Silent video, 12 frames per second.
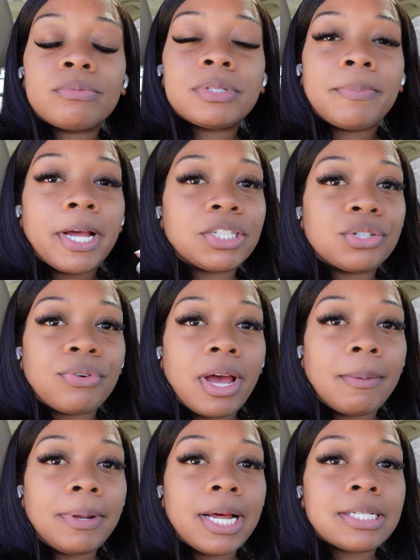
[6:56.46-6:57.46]
from Smashing
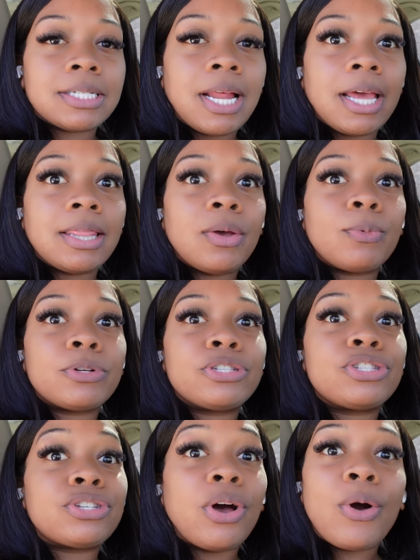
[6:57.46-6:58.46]
Crab last night. They were
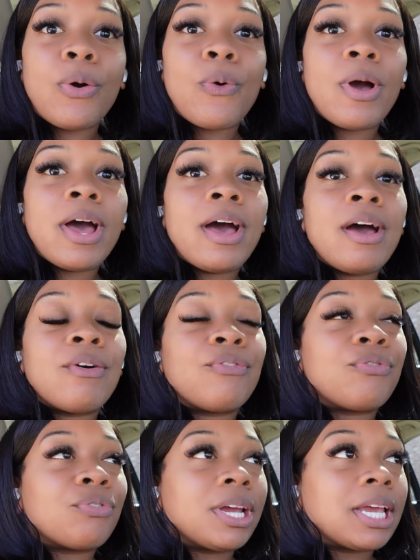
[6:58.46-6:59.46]
so
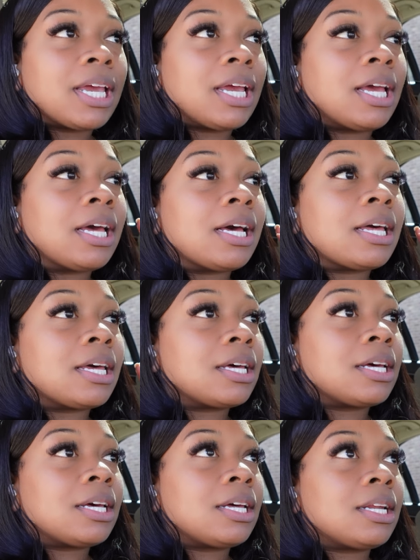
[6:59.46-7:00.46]
freaking
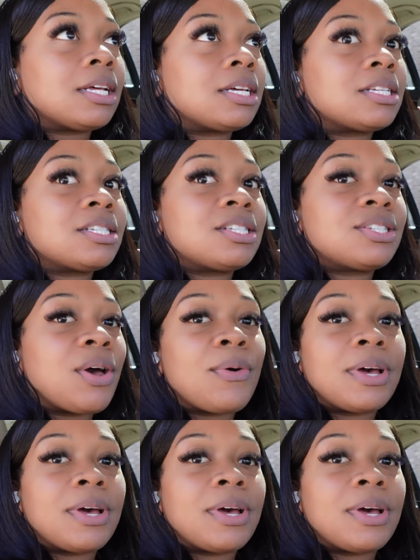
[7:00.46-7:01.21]
good, so